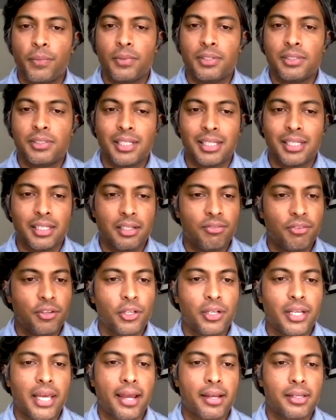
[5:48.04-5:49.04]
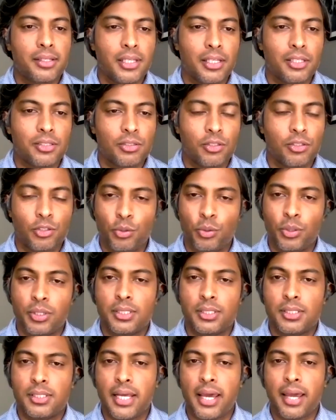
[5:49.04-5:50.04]
significant access to a
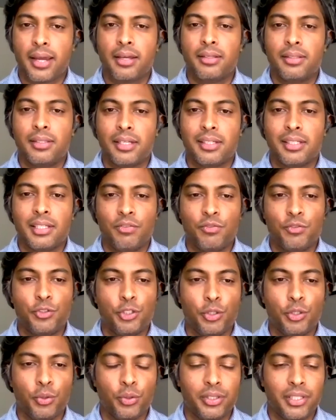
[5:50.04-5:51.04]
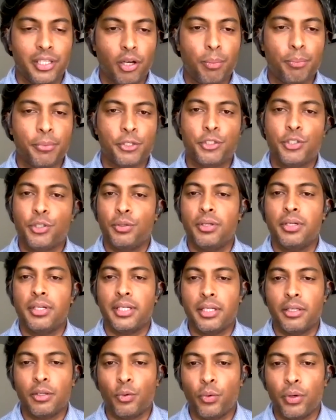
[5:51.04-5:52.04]
stack that gives you the
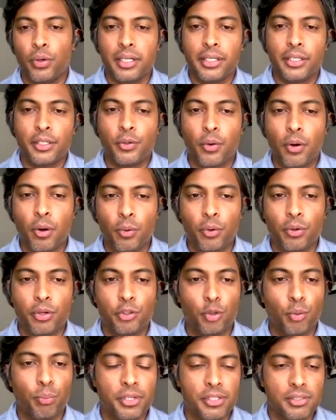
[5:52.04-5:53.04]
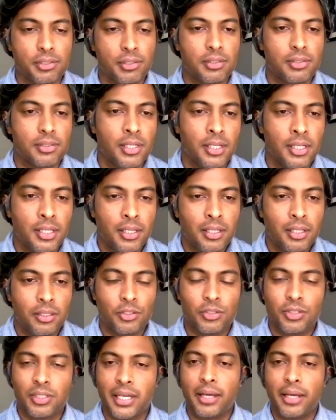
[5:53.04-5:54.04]
opportunity to really grow your business, to
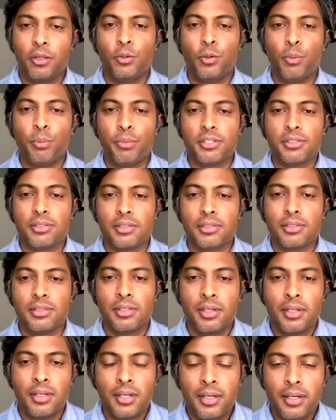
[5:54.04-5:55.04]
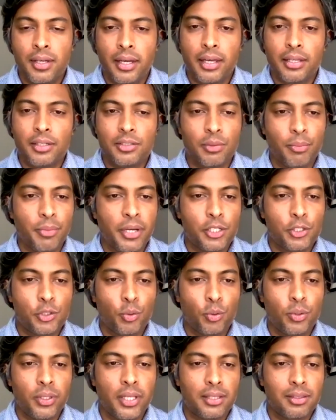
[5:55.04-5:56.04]
scale your business, and to make
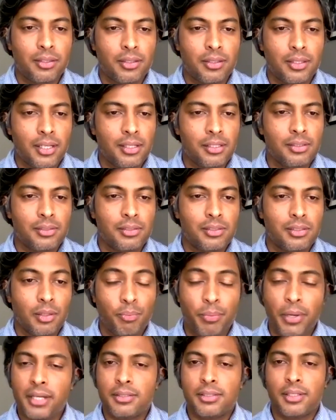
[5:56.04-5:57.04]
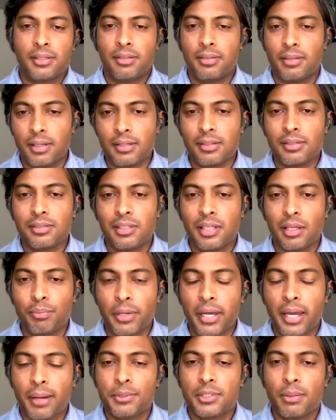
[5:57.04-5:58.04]
sure that the basic things that
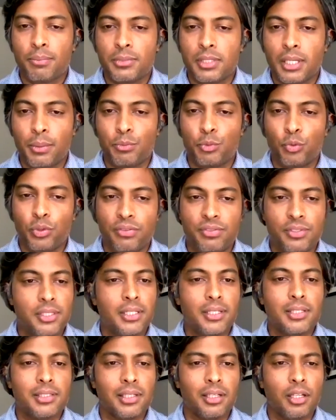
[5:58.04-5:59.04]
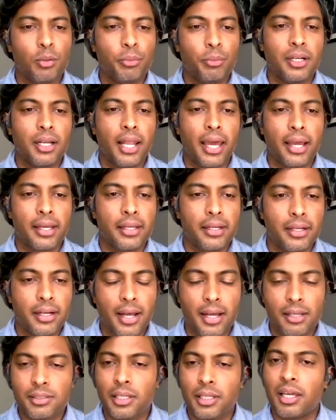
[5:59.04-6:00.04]
perhaps sometimes we've seen is a little bit lacking in
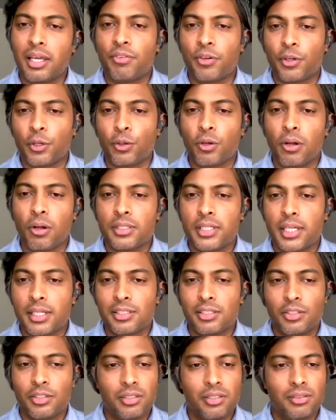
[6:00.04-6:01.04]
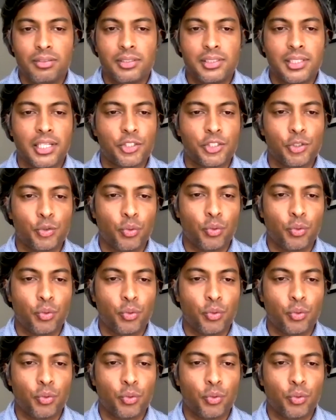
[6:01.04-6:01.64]
our South African context, such as